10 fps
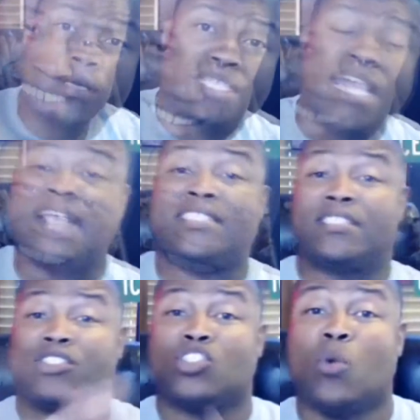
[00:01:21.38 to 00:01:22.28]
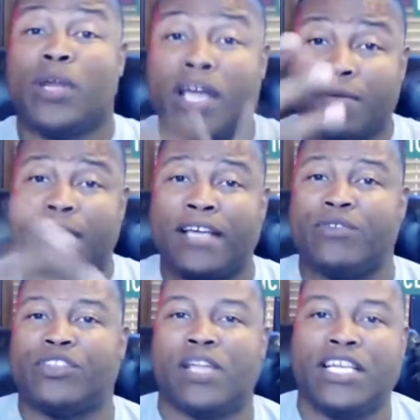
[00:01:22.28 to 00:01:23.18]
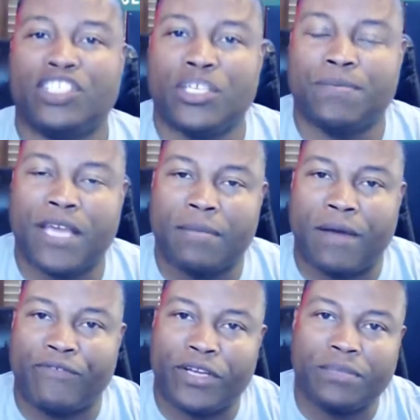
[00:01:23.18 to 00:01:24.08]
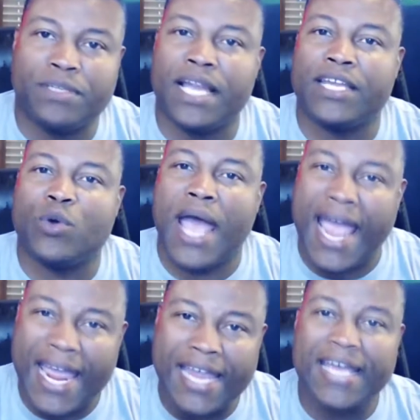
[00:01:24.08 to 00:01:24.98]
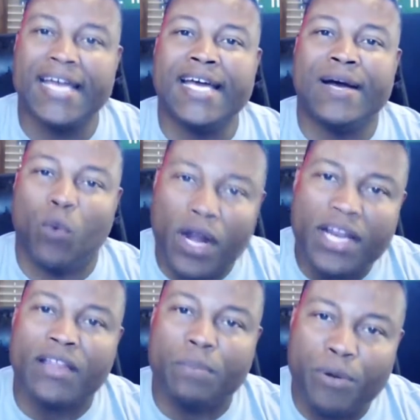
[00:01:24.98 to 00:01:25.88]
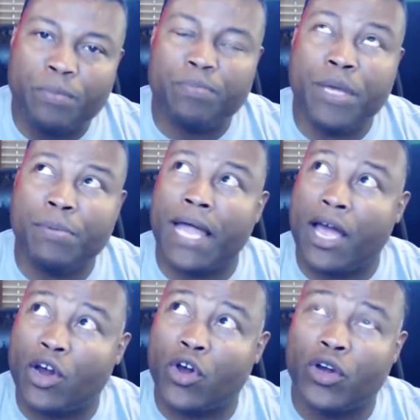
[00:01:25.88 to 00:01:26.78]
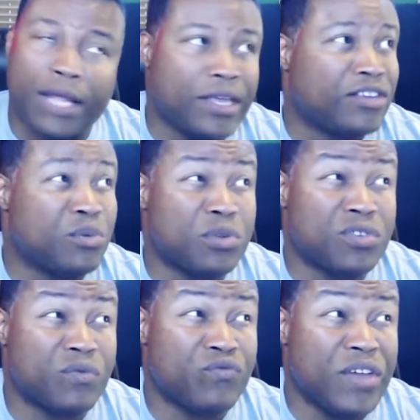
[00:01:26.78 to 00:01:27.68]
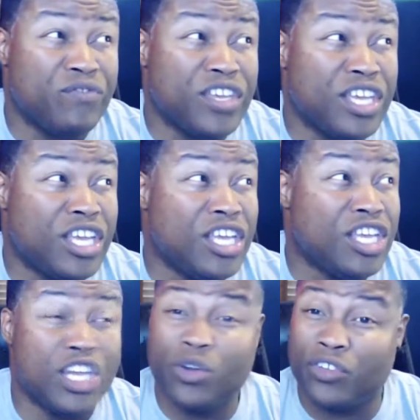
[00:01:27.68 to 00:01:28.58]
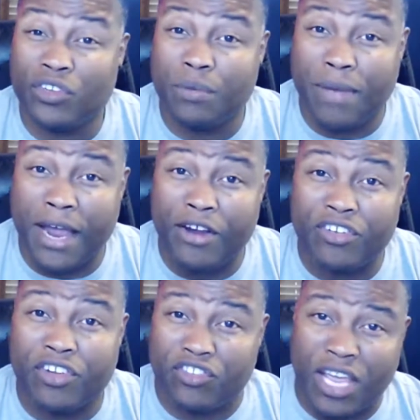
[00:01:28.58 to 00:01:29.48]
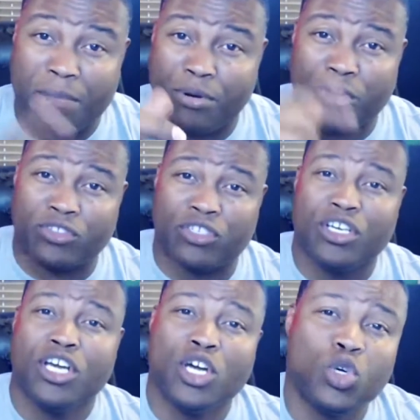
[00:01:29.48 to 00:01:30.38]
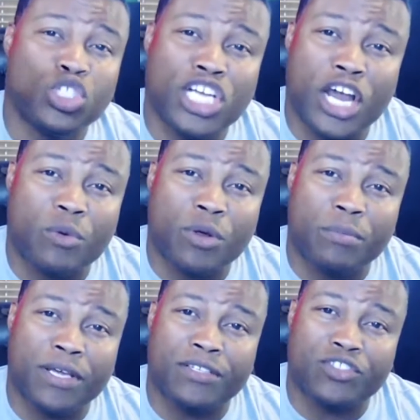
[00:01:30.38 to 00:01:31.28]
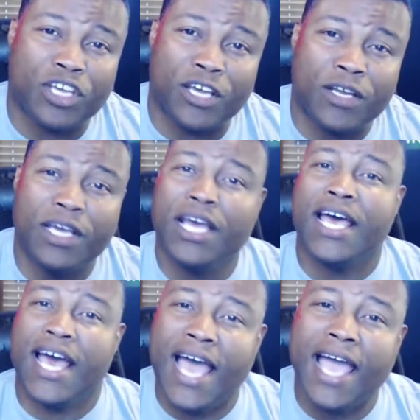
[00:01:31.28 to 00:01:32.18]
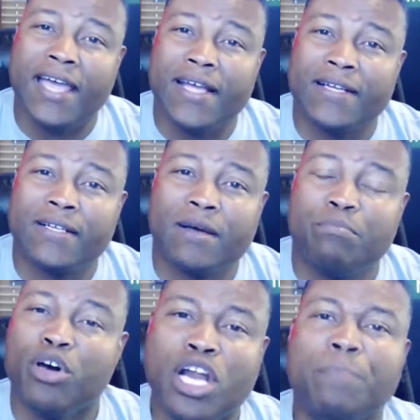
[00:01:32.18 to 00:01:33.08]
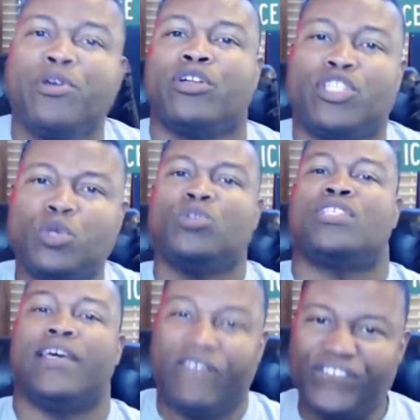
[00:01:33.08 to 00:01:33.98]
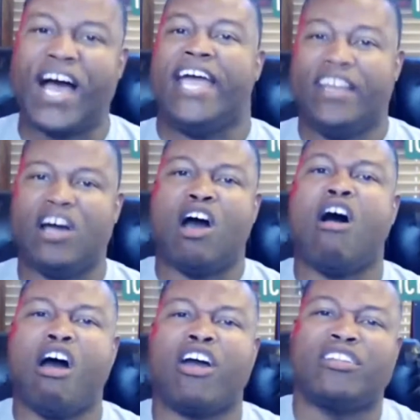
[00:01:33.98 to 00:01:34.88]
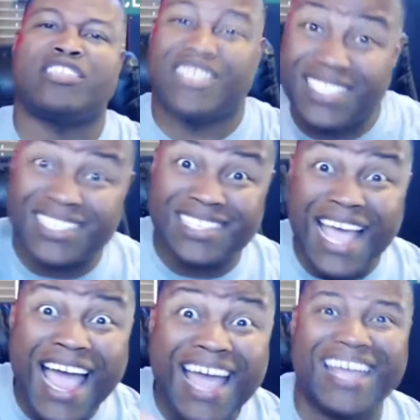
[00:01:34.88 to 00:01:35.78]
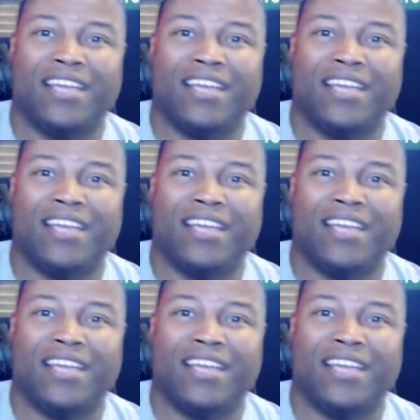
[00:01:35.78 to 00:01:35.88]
Yes, so when it comes back to this relationship thing, my friends, I'm telling you, hey, one of the other people I heard, I think she was 50 years into marriage, the same person who shared with me and said, hey, put up your dukes and fight hard to stay.